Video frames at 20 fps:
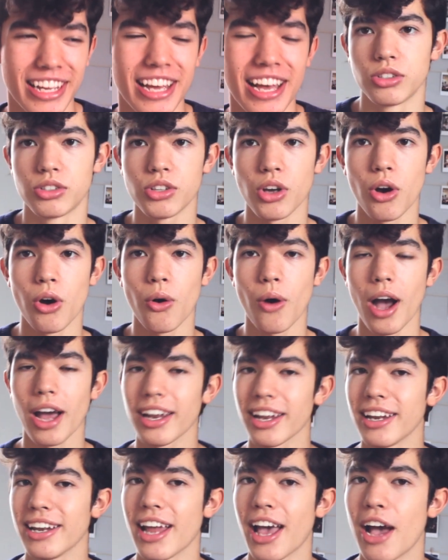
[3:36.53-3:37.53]
So I
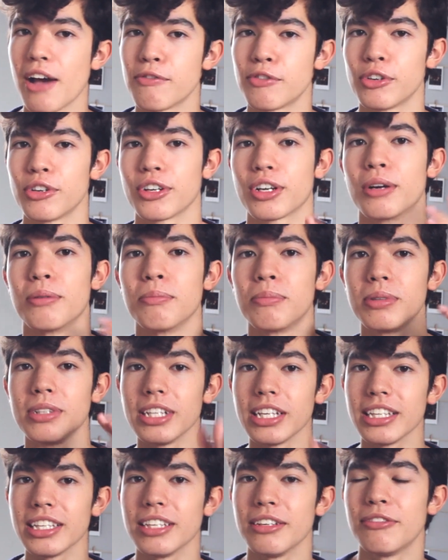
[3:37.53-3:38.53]
didn't ever
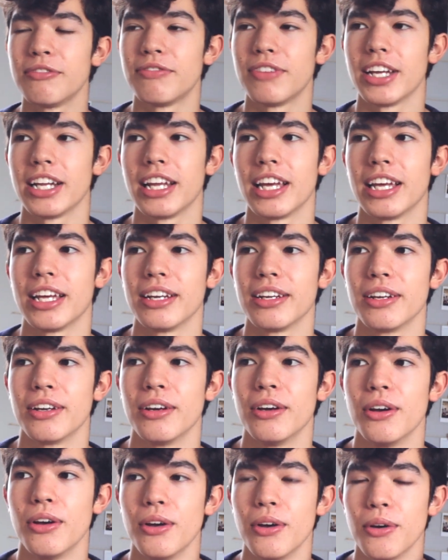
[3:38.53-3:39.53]
completely fit in
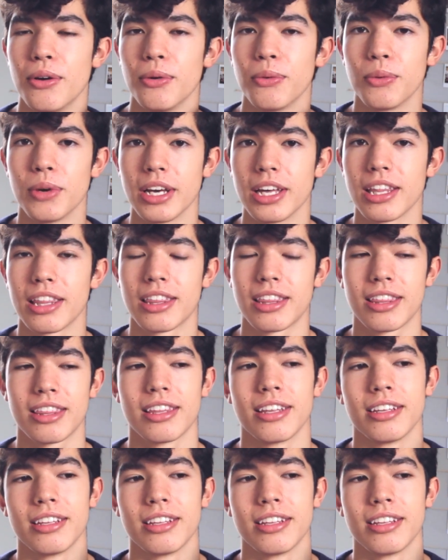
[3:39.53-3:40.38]
with